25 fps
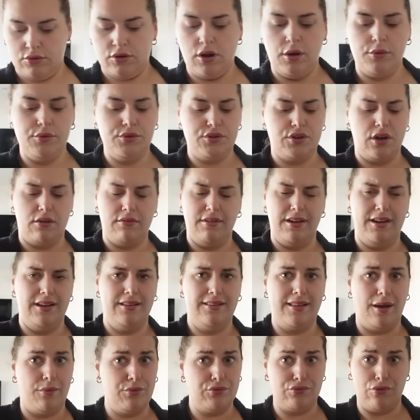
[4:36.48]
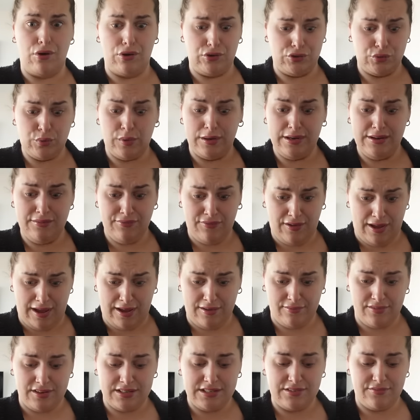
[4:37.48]
No, sorry, that was wrong.
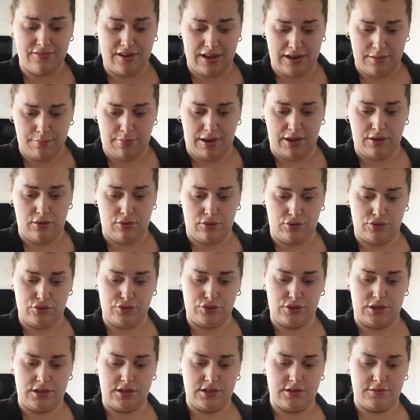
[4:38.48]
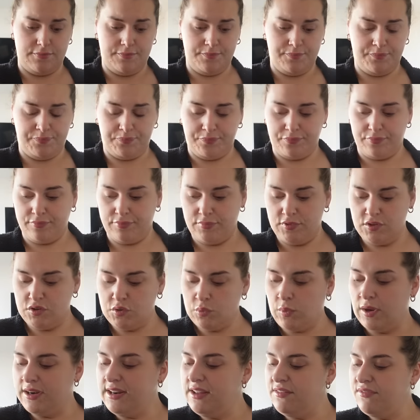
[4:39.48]
25 divided by 100.
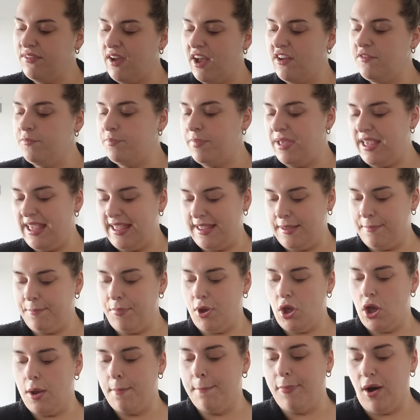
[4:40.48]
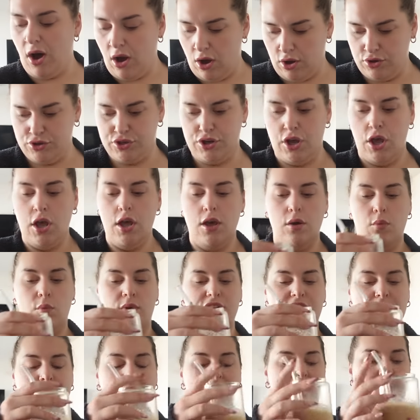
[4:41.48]
25p per pod,
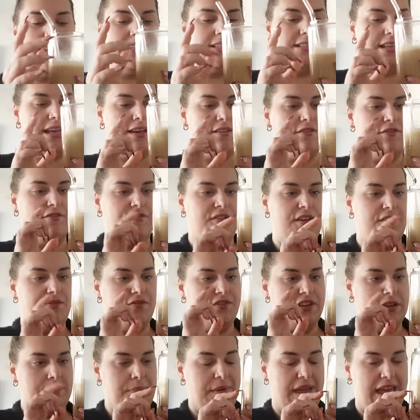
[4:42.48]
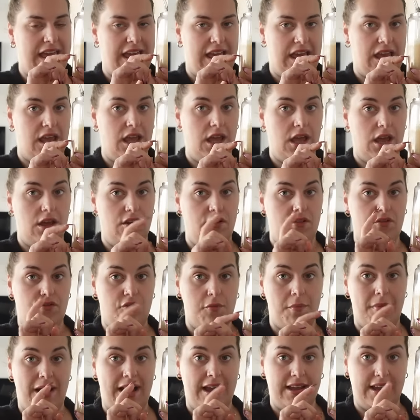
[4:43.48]
which makes it 50p
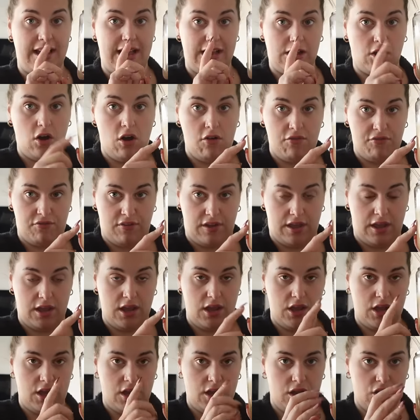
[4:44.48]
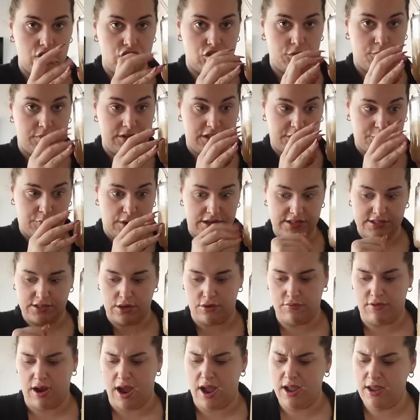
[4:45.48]
for my coffee. Double
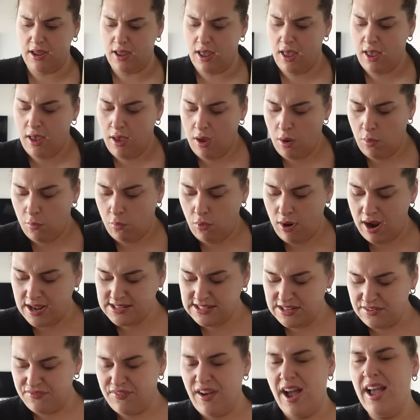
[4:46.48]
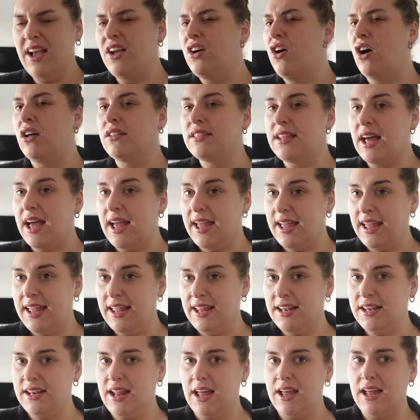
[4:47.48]
espresso, right? Whereas if I got that
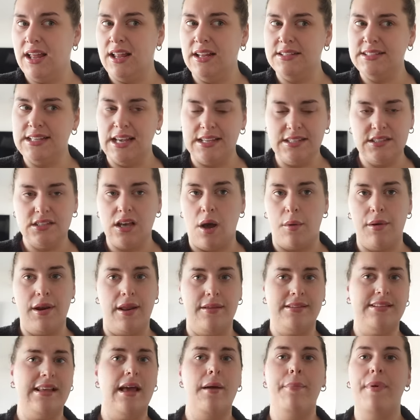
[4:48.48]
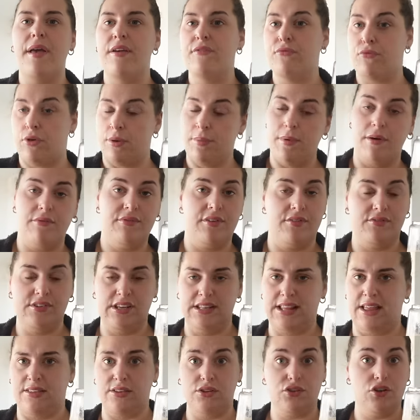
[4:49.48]
in Tesco and I say I pay
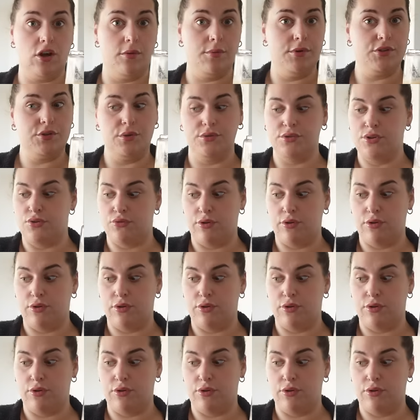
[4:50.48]
£3.50, like the Starbucks ones are